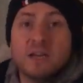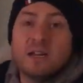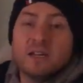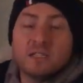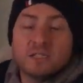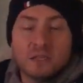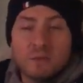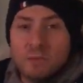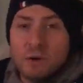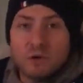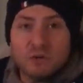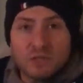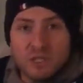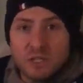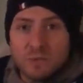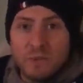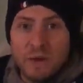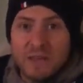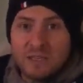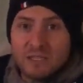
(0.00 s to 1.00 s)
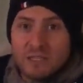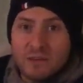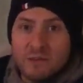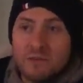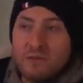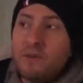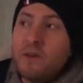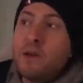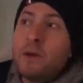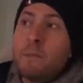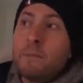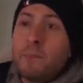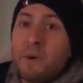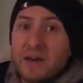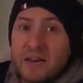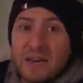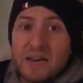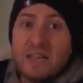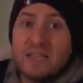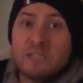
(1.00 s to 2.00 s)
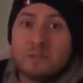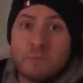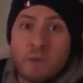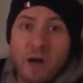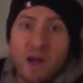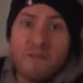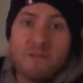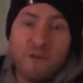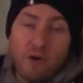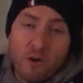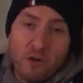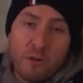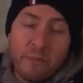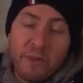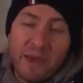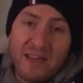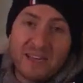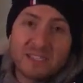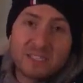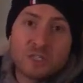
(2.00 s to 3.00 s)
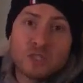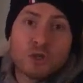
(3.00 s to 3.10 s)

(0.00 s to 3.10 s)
It's the most expensive, but it is by far the best.